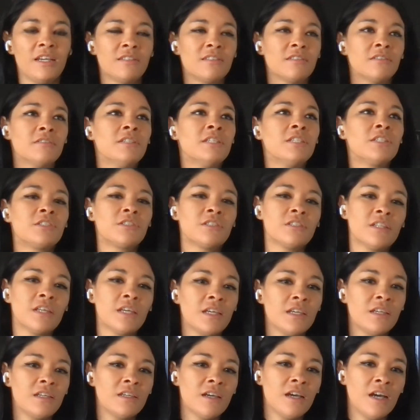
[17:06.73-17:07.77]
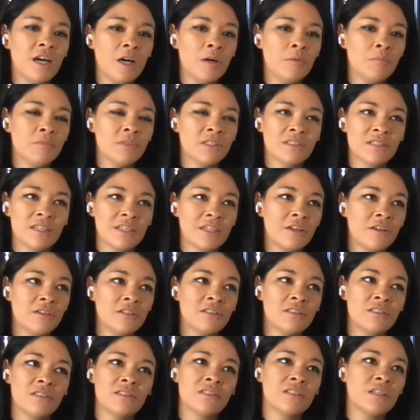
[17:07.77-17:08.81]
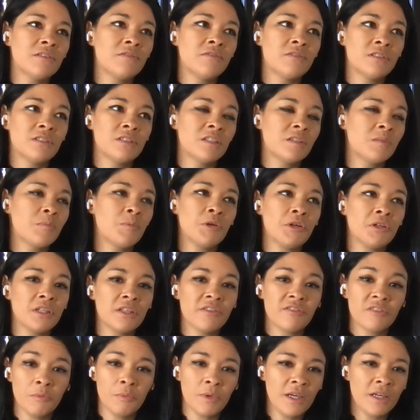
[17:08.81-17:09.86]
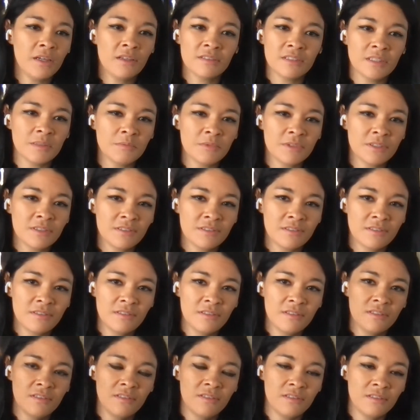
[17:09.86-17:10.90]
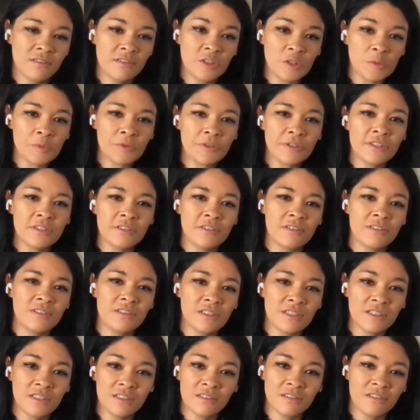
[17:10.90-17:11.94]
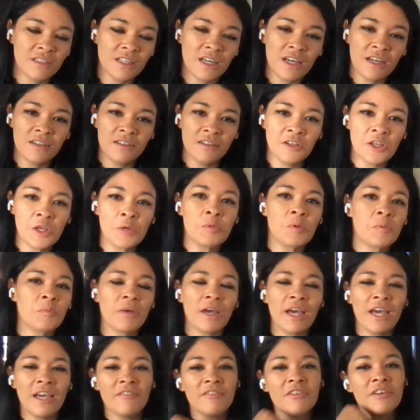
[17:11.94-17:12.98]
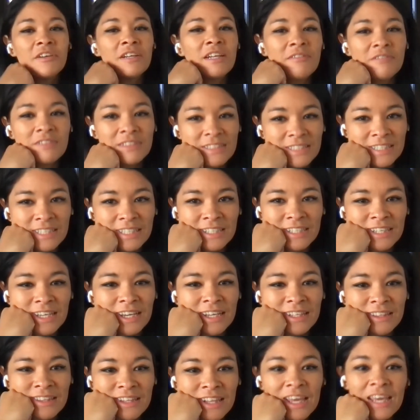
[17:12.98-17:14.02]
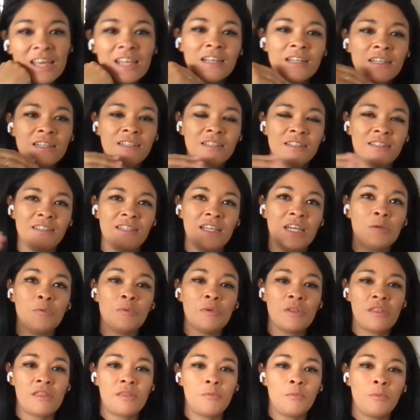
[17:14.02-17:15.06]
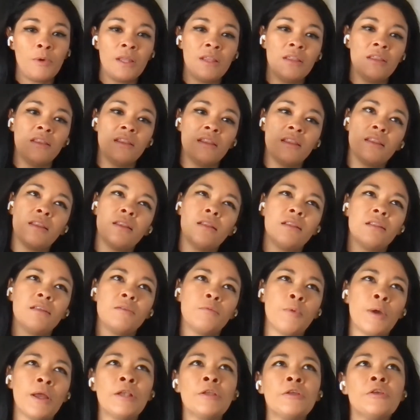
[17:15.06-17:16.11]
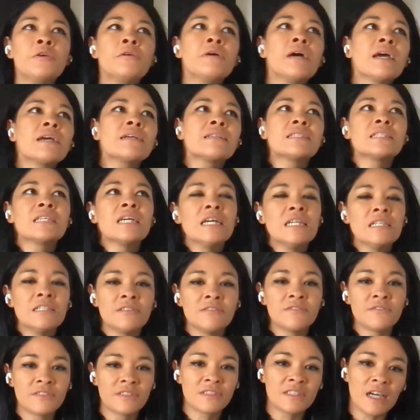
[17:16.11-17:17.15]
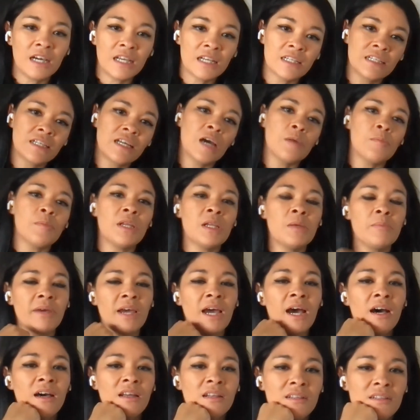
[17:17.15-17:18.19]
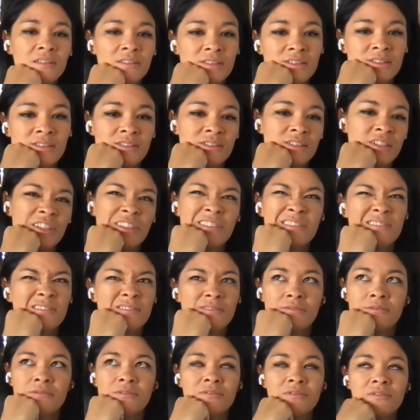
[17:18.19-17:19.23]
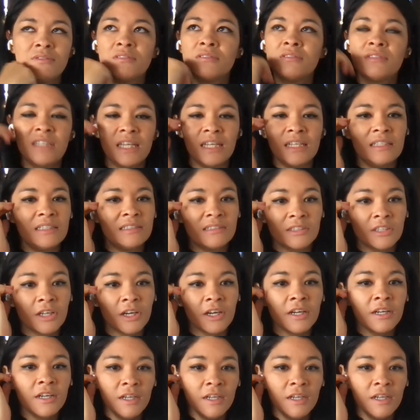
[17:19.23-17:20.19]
So initially, the psychology stuff was just purely for me because I'm just super interested in all that and human behavior and everything. Yeah. And then with when UX kind of started coming about, in 10 years ago.